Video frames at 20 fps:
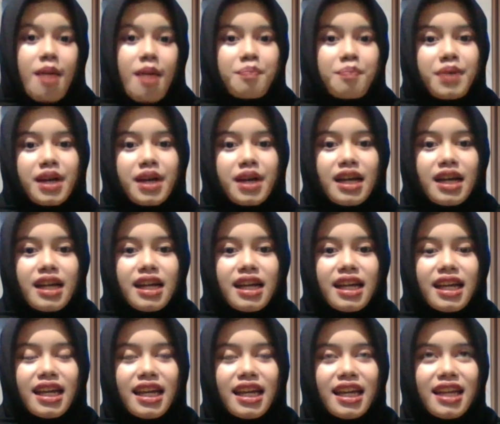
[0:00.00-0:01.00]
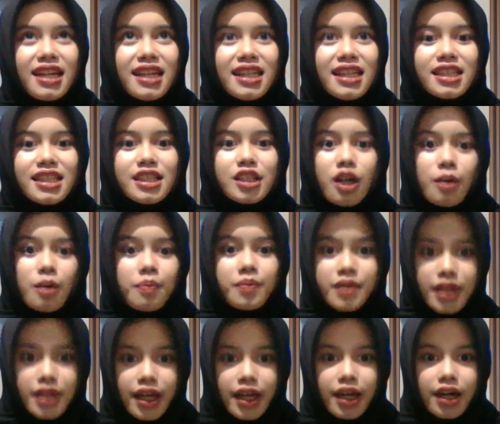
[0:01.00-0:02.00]
but it didn't stop
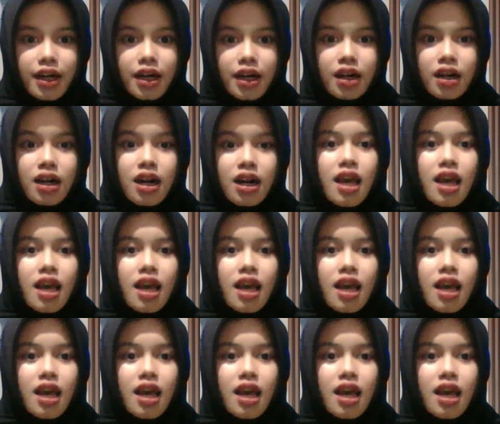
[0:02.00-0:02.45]
there.